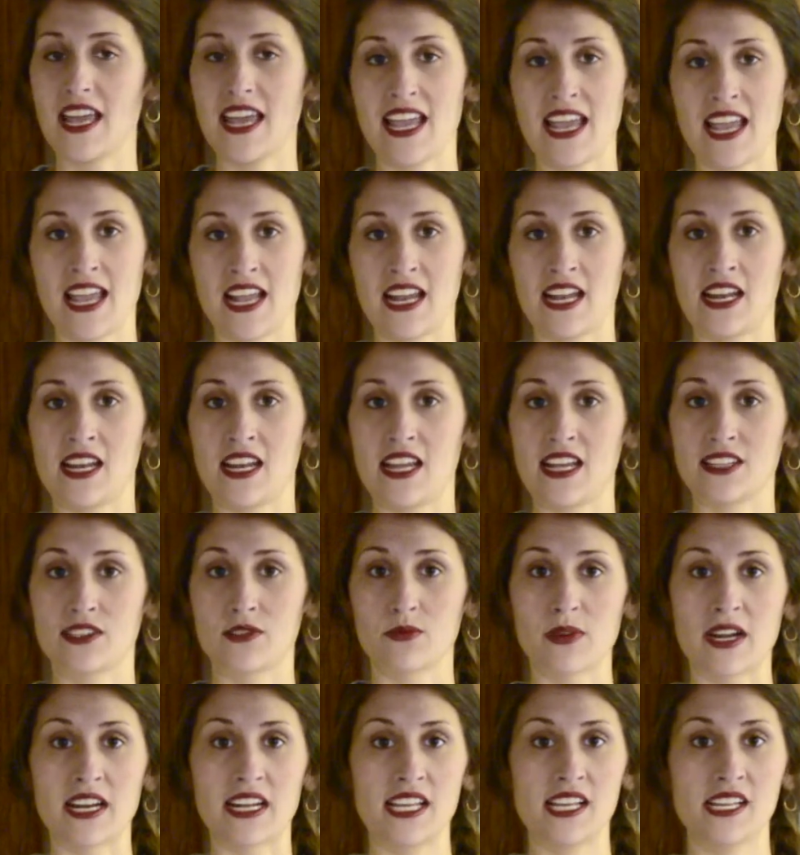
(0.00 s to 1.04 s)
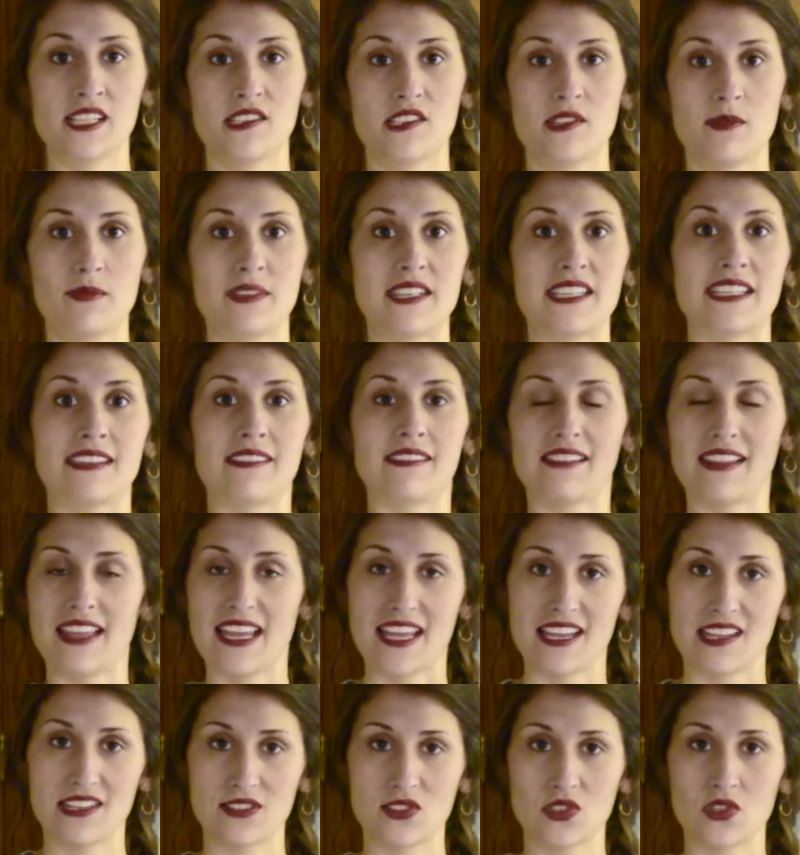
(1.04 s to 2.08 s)
and it's ready to be
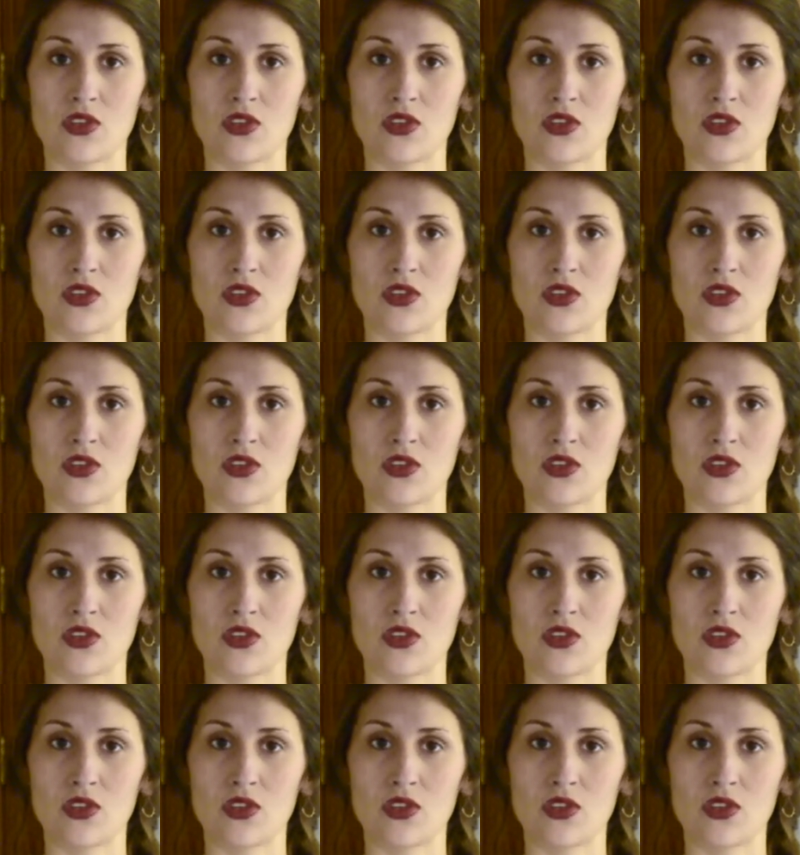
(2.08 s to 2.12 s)
glazed.